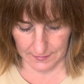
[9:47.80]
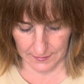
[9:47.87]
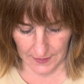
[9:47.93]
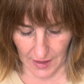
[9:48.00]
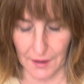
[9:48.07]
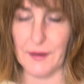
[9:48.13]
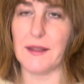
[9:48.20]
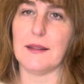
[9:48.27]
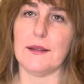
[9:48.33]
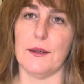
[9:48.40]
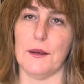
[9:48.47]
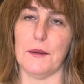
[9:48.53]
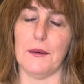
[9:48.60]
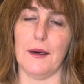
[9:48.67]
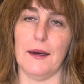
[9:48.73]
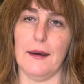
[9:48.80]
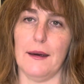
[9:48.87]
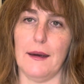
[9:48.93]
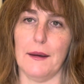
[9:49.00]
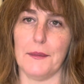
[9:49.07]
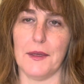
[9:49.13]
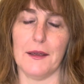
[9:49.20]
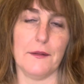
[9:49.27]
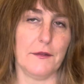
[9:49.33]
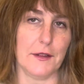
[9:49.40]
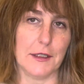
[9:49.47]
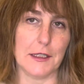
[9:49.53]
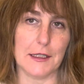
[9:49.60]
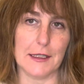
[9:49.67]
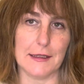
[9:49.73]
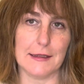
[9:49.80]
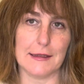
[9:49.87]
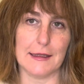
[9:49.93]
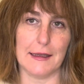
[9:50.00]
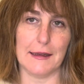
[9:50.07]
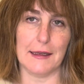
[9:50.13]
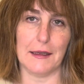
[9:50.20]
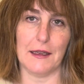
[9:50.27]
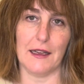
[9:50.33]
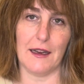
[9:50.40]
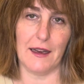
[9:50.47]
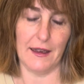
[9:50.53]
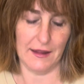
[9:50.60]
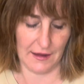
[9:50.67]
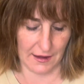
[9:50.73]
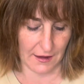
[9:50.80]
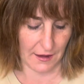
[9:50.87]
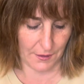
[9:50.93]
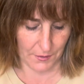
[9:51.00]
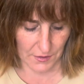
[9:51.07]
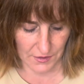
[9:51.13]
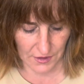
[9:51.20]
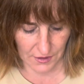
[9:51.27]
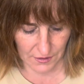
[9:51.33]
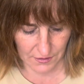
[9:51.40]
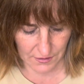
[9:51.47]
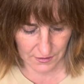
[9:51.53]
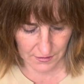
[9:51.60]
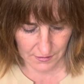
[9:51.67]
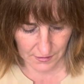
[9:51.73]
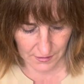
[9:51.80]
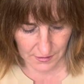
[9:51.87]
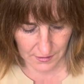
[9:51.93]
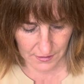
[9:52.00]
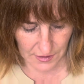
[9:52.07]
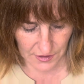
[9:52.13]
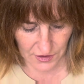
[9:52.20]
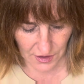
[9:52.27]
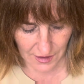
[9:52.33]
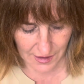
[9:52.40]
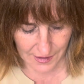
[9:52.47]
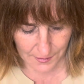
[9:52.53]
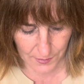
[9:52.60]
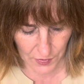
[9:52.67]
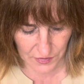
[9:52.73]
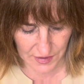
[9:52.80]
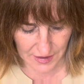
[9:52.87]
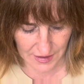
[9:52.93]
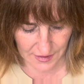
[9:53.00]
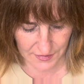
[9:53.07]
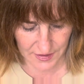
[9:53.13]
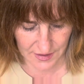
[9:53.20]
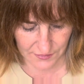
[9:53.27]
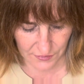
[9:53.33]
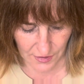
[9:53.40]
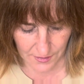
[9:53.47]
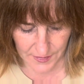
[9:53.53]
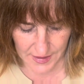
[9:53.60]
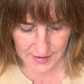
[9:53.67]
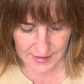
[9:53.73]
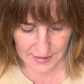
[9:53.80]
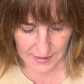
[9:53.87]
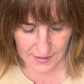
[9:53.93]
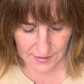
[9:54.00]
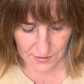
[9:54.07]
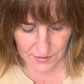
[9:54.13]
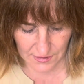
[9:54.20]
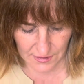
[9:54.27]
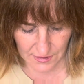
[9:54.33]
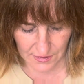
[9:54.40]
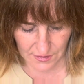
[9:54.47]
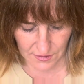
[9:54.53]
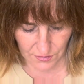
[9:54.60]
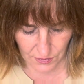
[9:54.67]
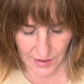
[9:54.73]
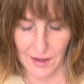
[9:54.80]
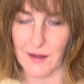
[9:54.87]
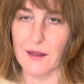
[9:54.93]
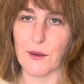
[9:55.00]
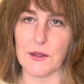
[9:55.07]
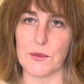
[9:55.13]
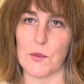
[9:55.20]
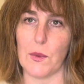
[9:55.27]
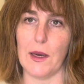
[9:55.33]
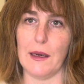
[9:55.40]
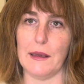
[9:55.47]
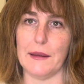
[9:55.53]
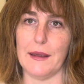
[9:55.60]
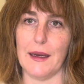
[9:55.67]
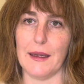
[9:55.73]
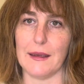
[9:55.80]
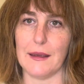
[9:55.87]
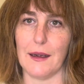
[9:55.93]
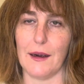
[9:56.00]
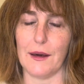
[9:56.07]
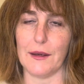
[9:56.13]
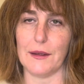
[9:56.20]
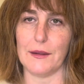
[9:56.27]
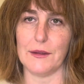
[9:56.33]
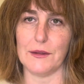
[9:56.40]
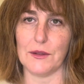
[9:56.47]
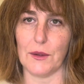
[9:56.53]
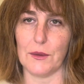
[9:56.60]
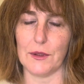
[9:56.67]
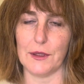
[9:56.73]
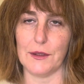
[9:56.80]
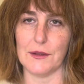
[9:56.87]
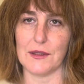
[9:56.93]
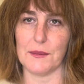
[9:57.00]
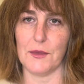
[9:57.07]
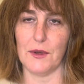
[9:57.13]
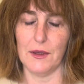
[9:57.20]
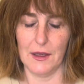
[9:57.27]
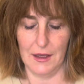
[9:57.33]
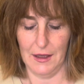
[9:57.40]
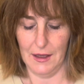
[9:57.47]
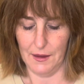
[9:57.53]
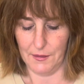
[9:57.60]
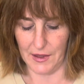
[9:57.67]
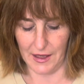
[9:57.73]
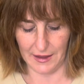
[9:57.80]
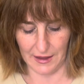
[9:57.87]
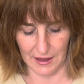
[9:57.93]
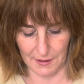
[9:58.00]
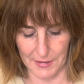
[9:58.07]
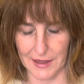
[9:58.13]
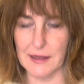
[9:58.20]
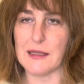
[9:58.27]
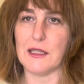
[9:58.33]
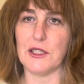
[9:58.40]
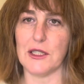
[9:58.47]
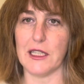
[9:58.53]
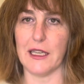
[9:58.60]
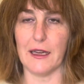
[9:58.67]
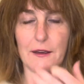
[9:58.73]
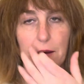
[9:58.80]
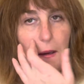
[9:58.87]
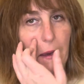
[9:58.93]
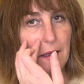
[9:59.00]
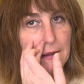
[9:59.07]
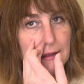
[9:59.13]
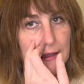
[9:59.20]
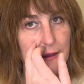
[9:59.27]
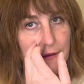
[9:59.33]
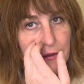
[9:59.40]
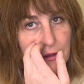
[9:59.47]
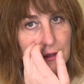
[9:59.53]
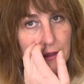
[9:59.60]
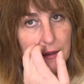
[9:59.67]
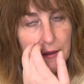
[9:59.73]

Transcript: Anyway, so I'm gonna finish this, and then I think I will do, there's a lot of motifs from this wreath as well that are totally usable, but I think I might stitch it again as a gift.